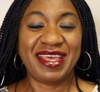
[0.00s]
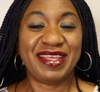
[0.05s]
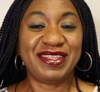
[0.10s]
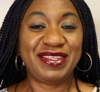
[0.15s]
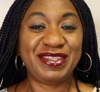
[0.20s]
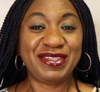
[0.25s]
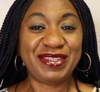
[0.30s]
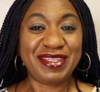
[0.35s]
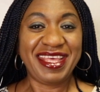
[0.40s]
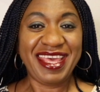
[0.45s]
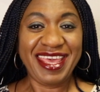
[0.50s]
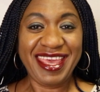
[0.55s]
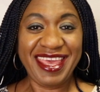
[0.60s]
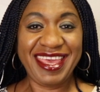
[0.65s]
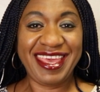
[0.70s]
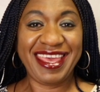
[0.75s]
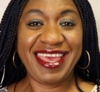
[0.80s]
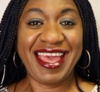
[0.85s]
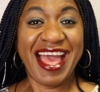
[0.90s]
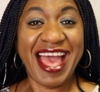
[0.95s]

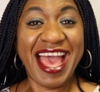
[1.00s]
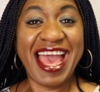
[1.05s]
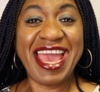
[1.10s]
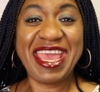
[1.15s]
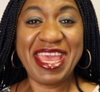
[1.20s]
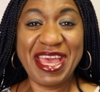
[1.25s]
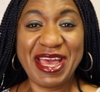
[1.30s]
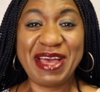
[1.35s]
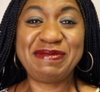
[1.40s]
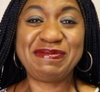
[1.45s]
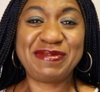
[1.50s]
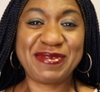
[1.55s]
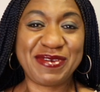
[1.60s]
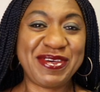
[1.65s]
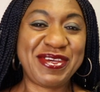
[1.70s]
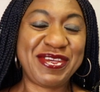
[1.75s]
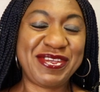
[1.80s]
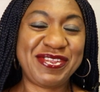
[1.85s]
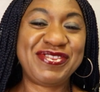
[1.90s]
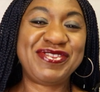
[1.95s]
Today I am
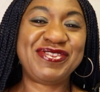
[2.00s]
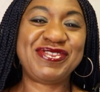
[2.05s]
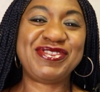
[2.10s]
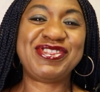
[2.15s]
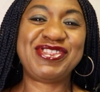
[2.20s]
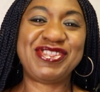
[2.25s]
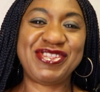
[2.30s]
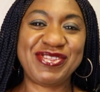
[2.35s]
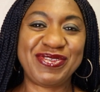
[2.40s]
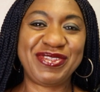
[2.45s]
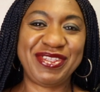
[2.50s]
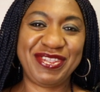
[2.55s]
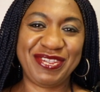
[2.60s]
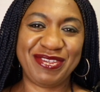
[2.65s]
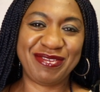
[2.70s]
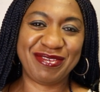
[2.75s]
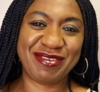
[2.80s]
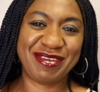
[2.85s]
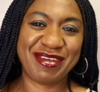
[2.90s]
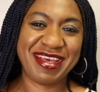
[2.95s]
going to show
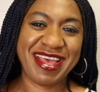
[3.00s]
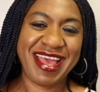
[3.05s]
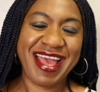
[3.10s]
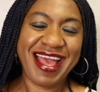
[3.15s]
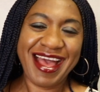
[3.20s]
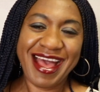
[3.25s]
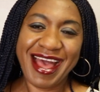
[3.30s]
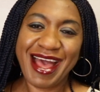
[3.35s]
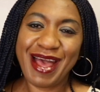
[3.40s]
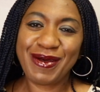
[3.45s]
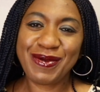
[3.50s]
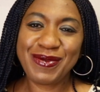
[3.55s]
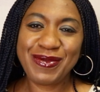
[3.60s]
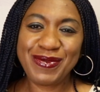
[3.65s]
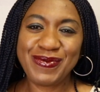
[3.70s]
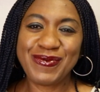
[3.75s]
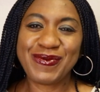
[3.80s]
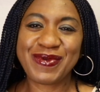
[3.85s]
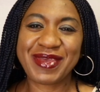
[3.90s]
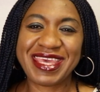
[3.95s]
you how
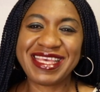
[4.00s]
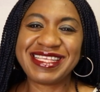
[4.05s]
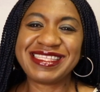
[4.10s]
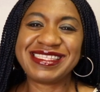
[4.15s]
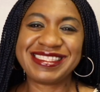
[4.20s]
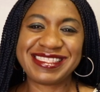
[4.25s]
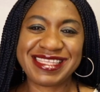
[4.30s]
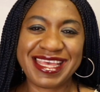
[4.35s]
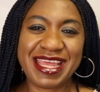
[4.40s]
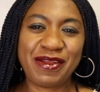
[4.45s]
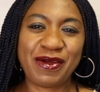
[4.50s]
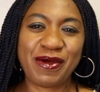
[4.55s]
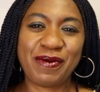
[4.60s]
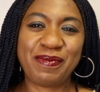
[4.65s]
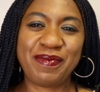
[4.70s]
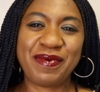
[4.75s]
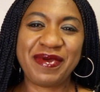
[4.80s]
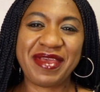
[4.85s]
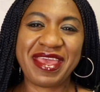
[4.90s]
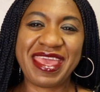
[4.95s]
you can set
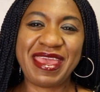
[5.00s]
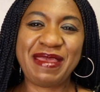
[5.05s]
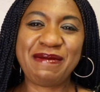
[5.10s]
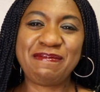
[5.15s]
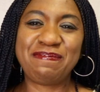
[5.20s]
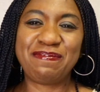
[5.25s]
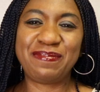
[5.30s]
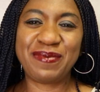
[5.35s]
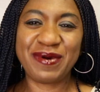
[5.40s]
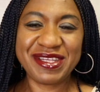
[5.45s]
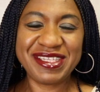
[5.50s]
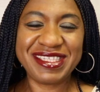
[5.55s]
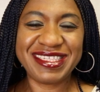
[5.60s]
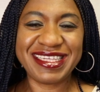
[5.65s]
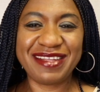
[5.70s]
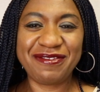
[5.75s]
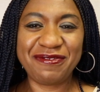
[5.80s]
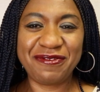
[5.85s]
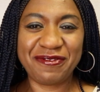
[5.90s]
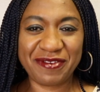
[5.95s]
up a
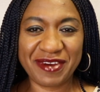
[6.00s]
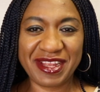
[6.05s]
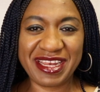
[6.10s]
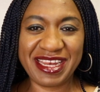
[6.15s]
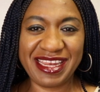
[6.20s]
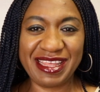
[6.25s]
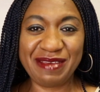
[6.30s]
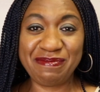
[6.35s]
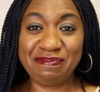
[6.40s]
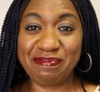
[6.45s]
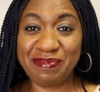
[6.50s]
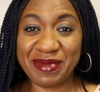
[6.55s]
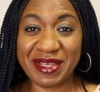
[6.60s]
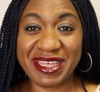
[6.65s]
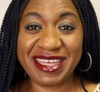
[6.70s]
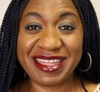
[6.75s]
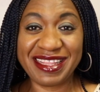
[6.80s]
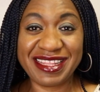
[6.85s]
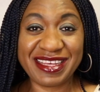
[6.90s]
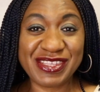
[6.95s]
budget-friendly
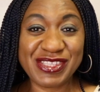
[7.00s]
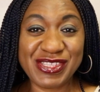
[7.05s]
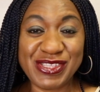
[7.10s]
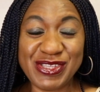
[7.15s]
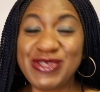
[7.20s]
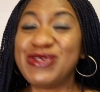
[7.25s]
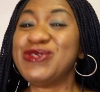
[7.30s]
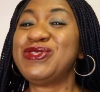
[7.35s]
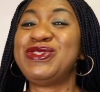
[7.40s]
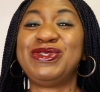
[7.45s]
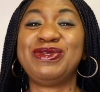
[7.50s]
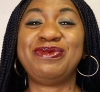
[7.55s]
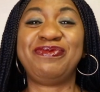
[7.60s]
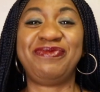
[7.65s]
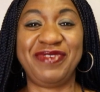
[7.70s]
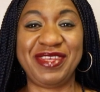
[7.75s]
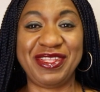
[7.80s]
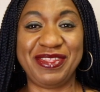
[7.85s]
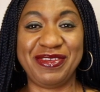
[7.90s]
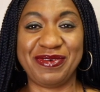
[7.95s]
beginner's YouTube
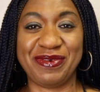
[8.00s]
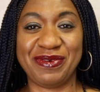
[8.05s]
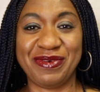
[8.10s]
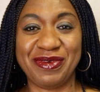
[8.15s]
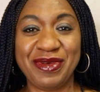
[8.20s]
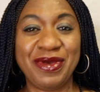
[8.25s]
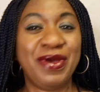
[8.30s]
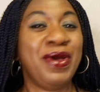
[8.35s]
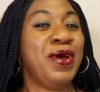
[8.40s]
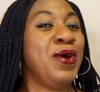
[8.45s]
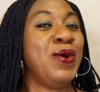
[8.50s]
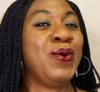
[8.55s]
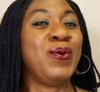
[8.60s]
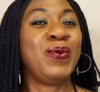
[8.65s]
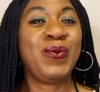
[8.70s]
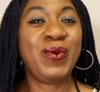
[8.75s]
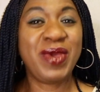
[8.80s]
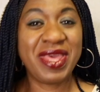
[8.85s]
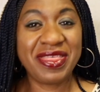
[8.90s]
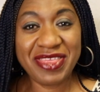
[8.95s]
video
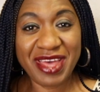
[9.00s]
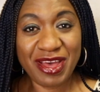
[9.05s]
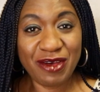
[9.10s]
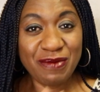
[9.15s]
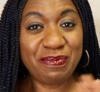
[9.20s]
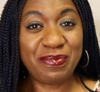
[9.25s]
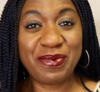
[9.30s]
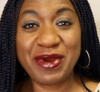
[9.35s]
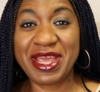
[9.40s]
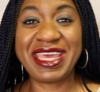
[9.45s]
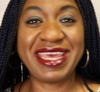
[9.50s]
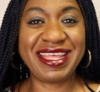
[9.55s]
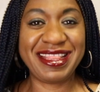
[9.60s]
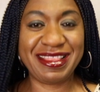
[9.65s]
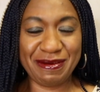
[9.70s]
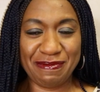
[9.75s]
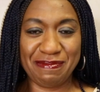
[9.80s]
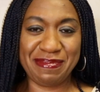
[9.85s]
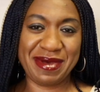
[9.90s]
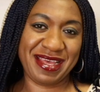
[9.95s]
without breaking
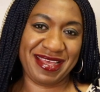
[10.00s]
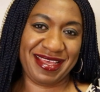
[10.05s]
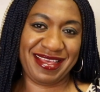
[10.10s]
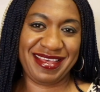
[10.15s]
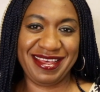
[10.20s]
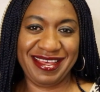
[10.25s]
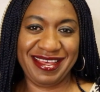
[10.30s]
the bank.